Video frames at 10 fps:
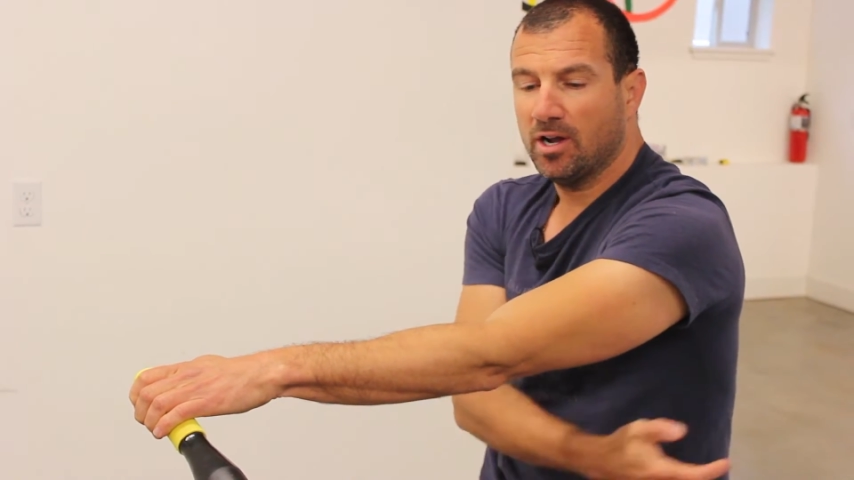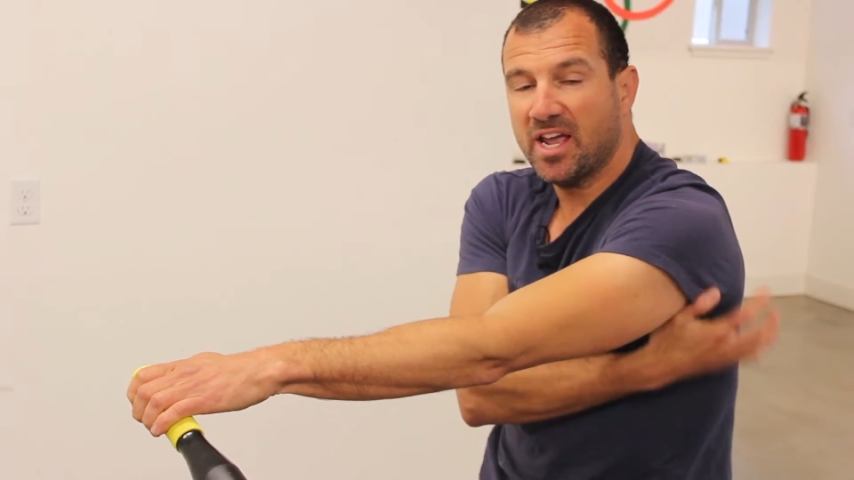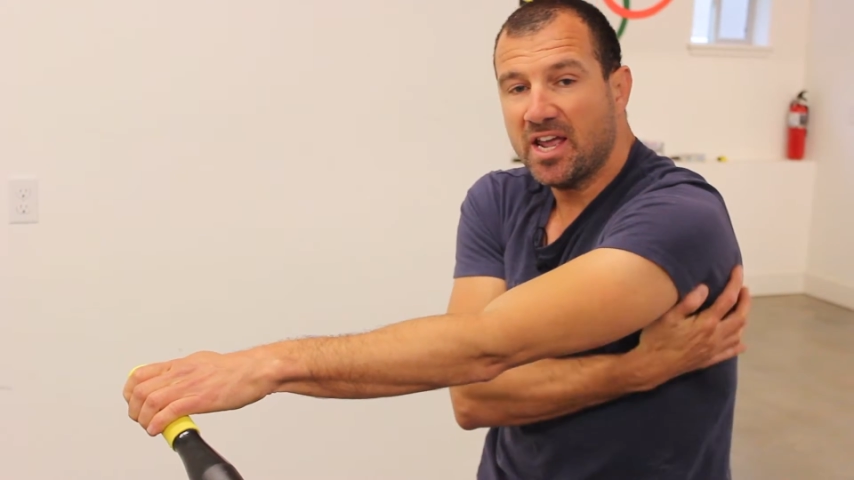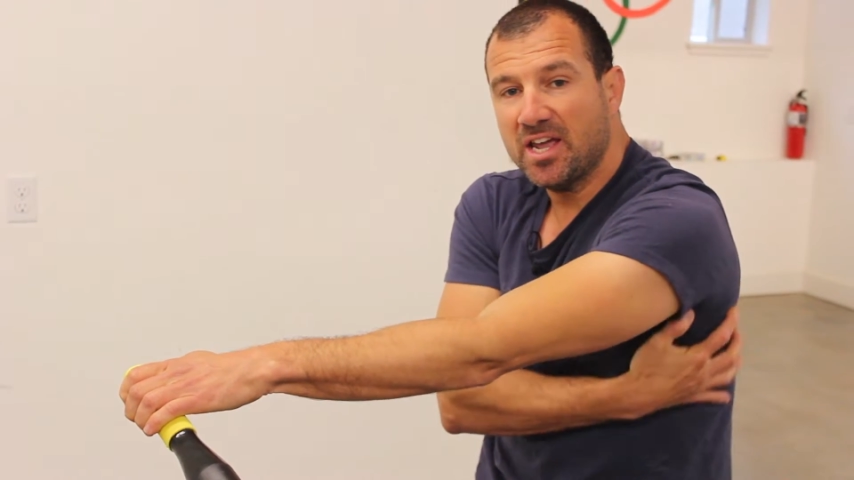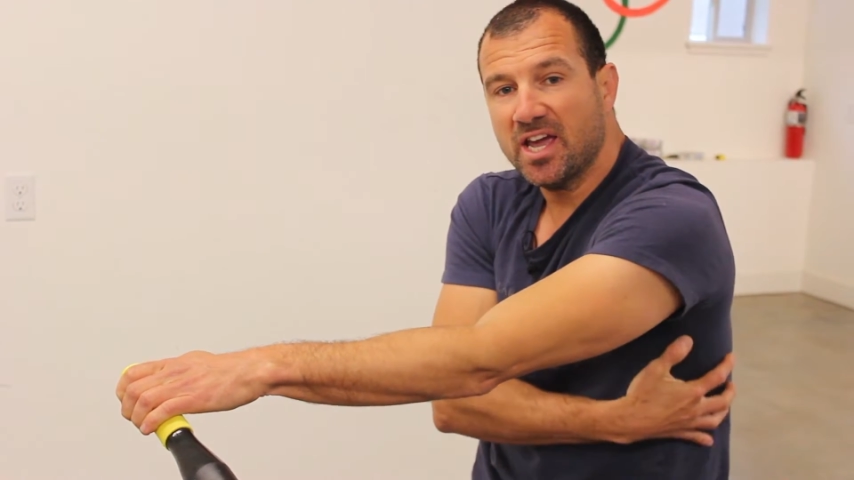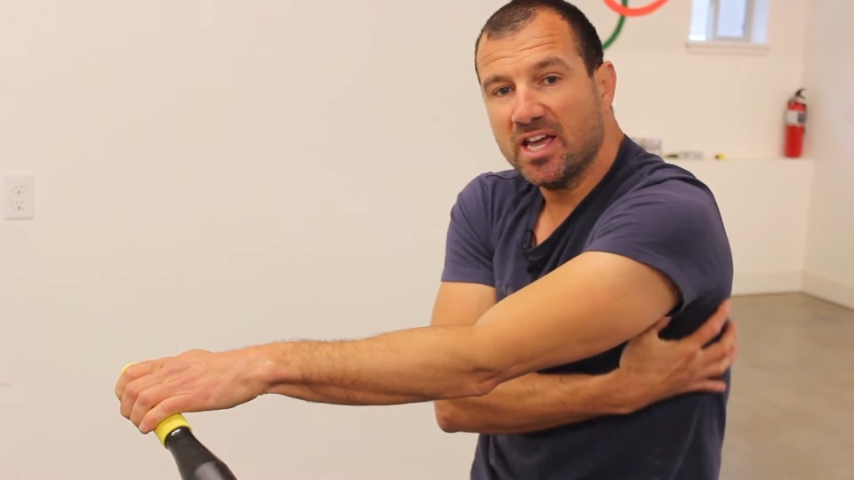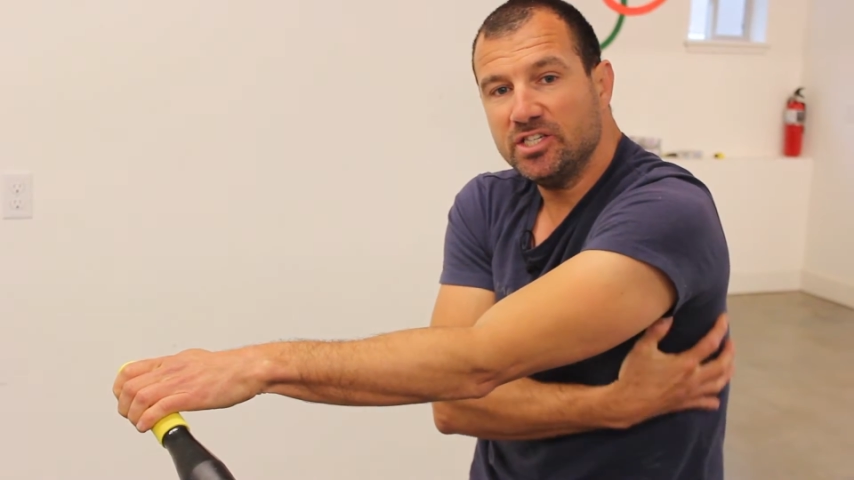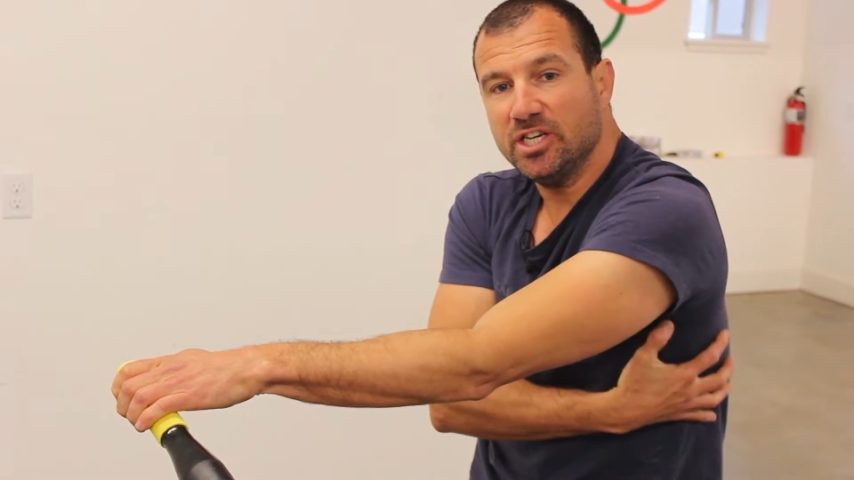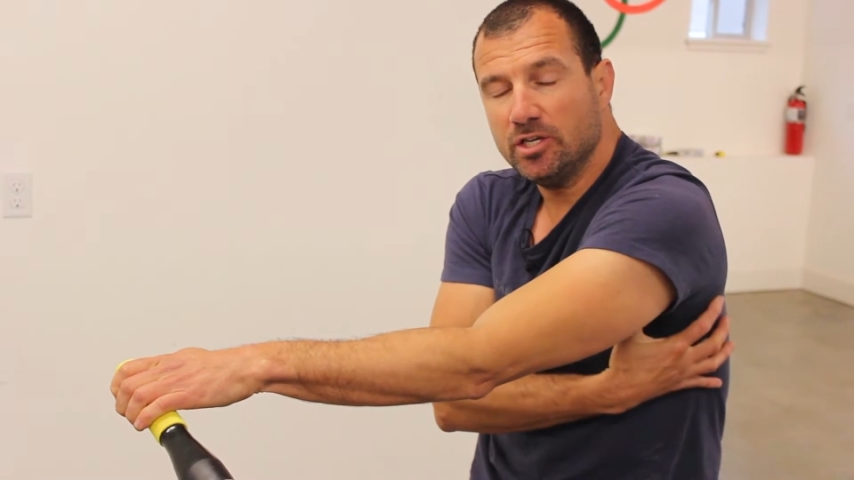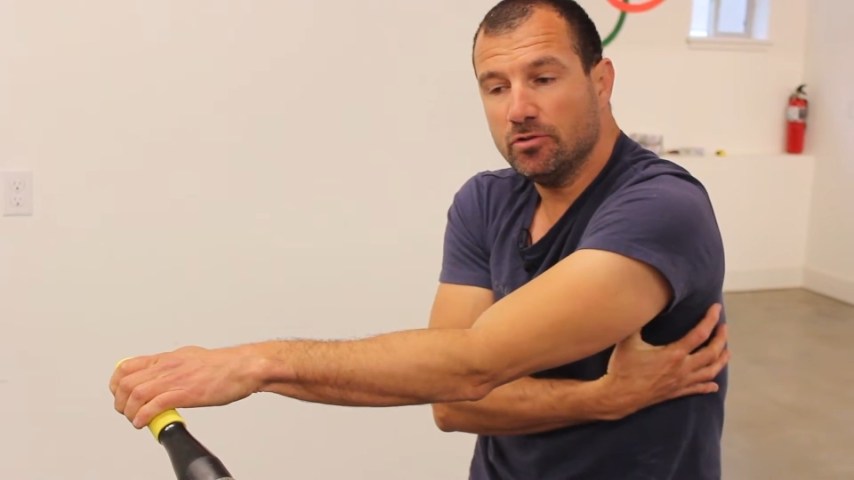
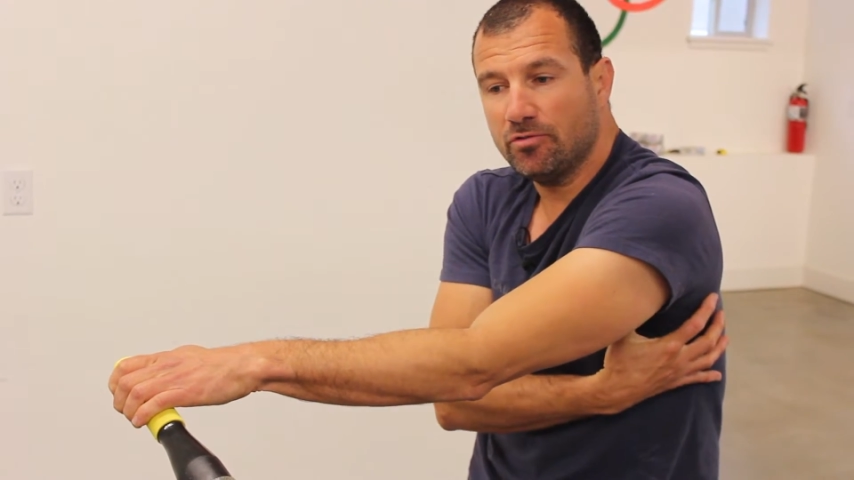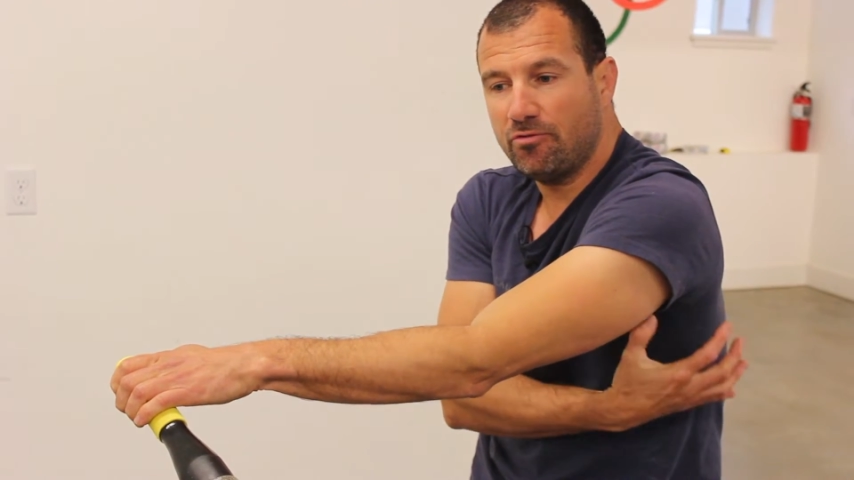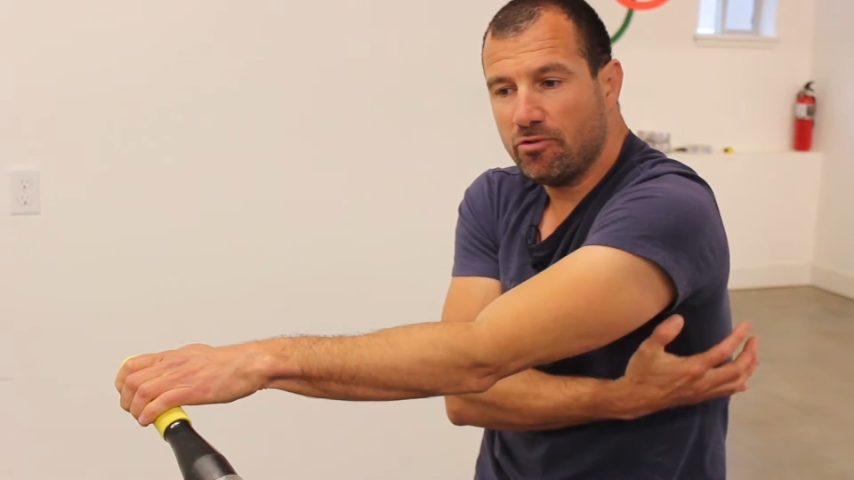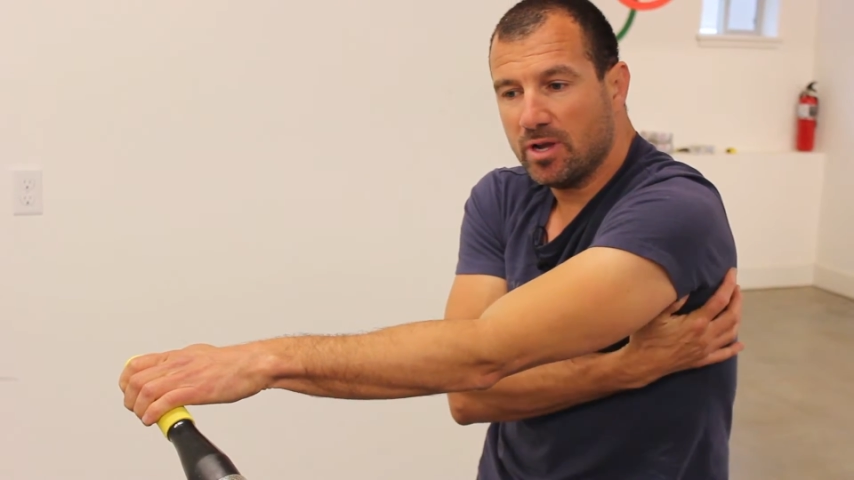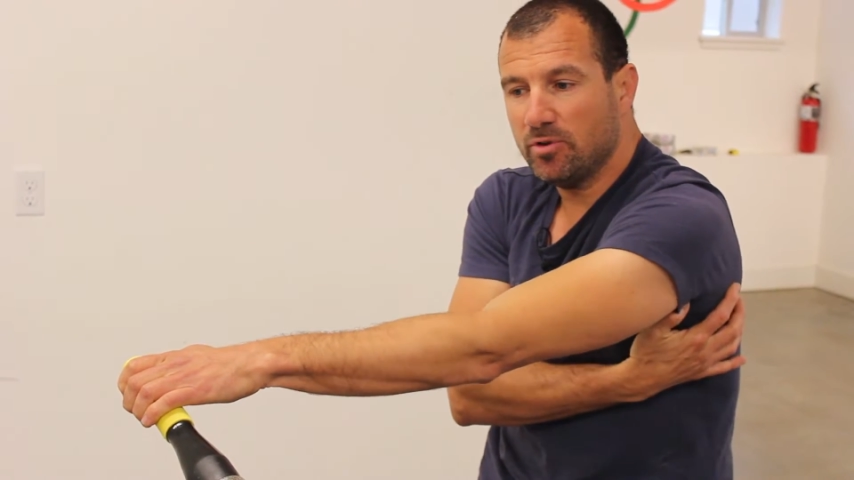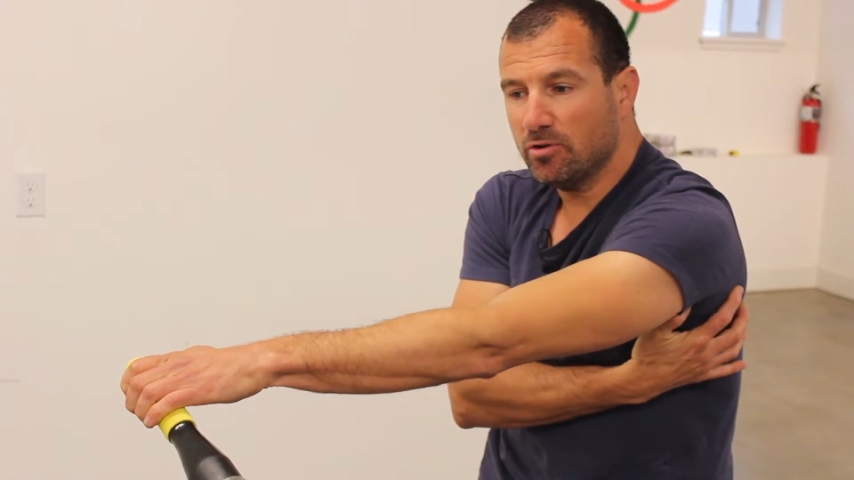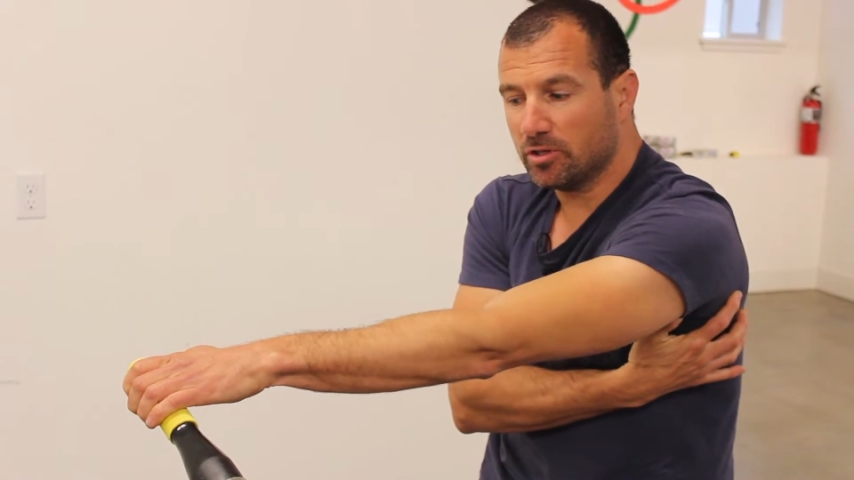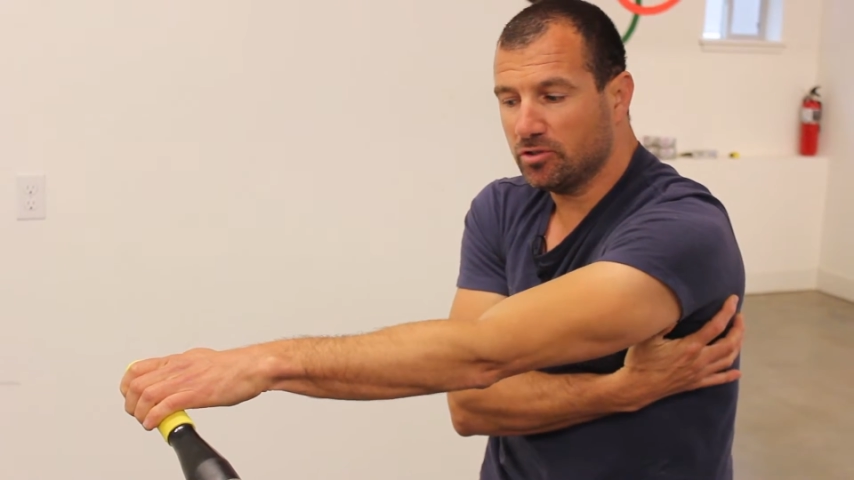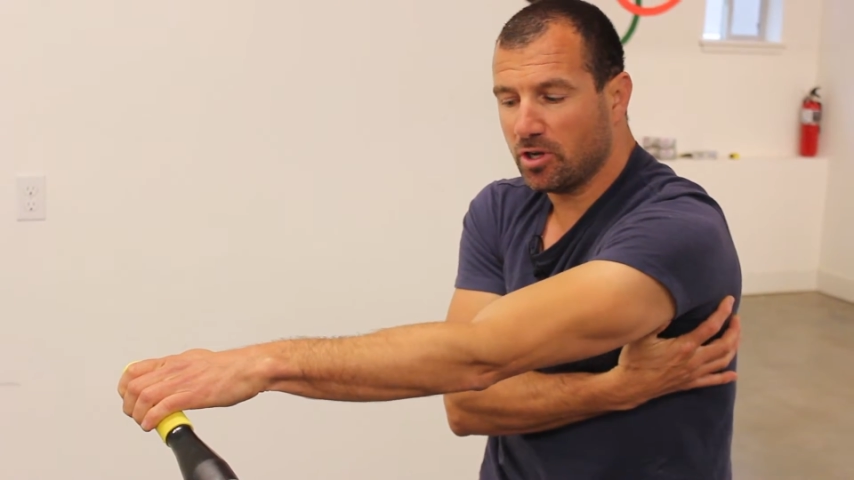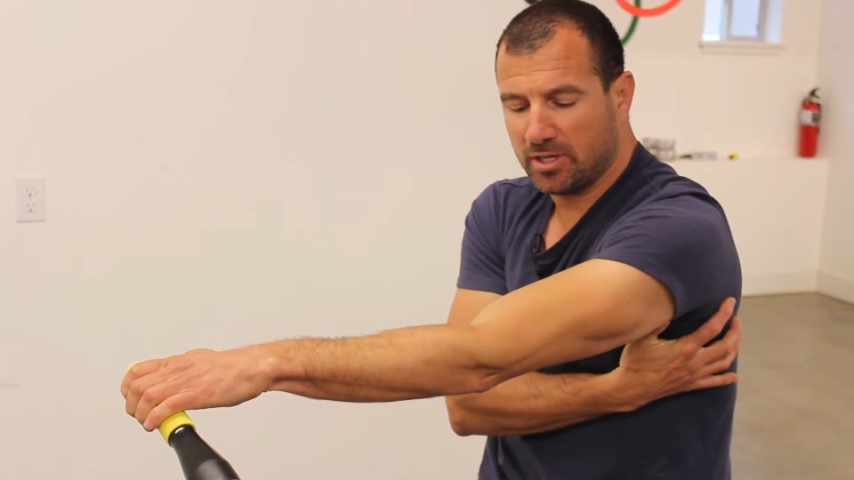engaging your frame. You
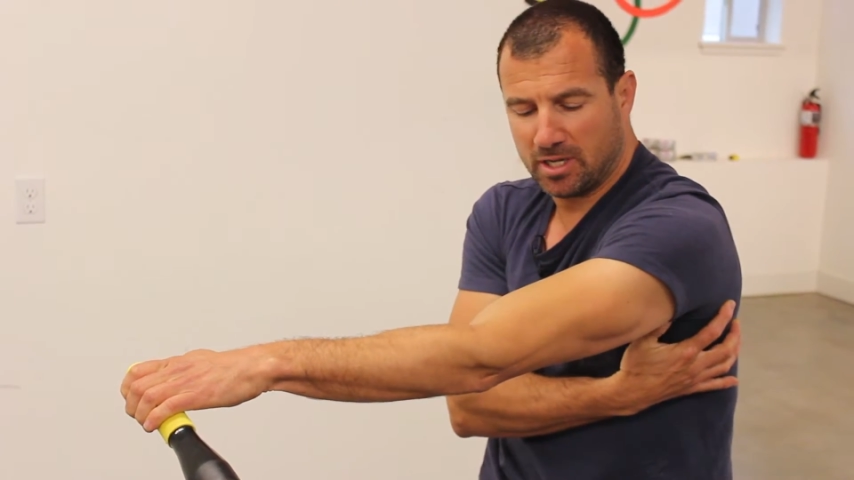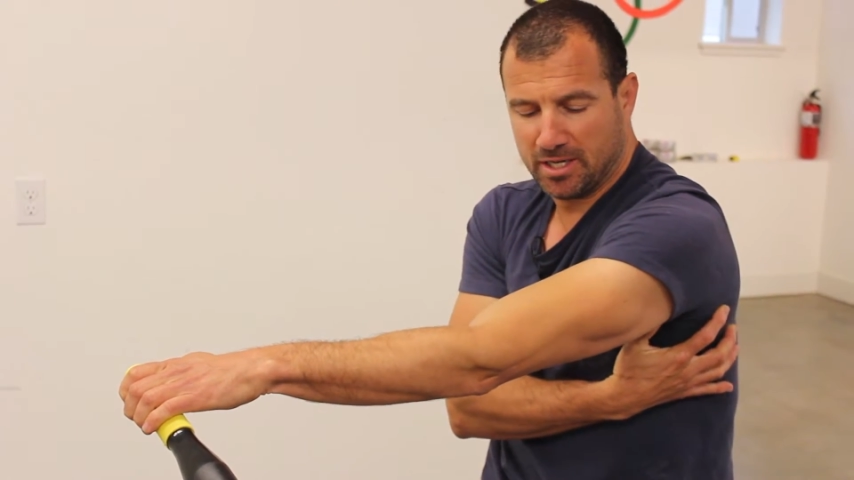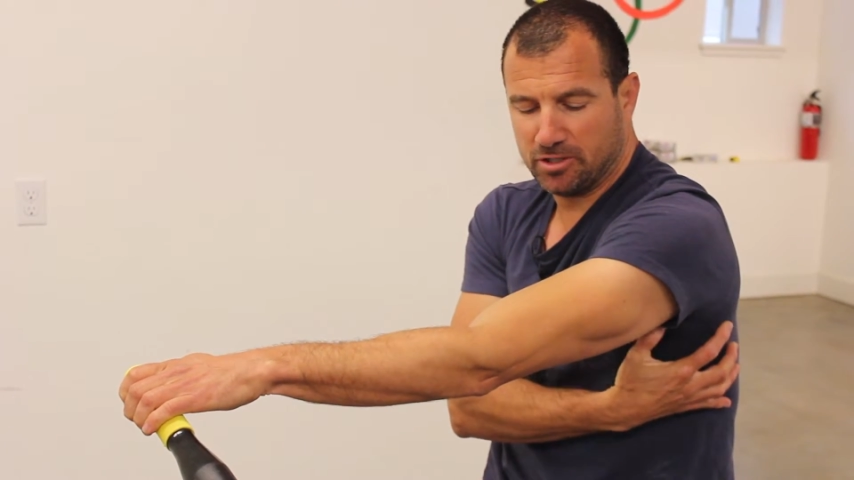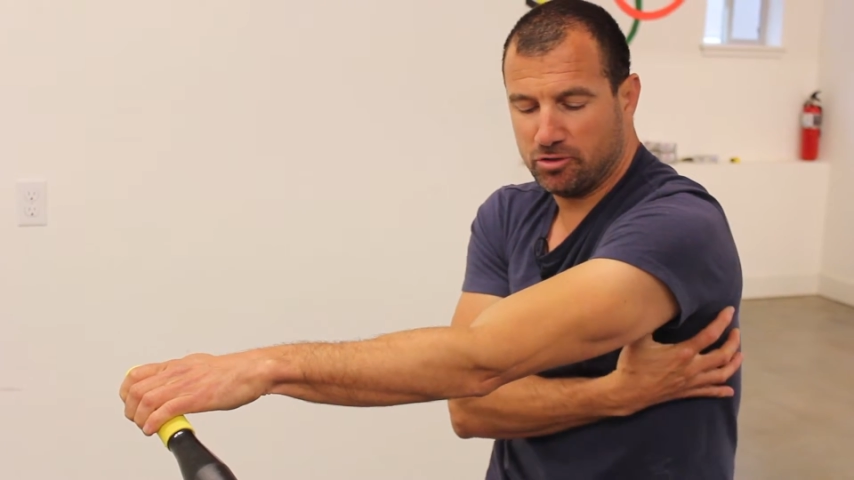are totally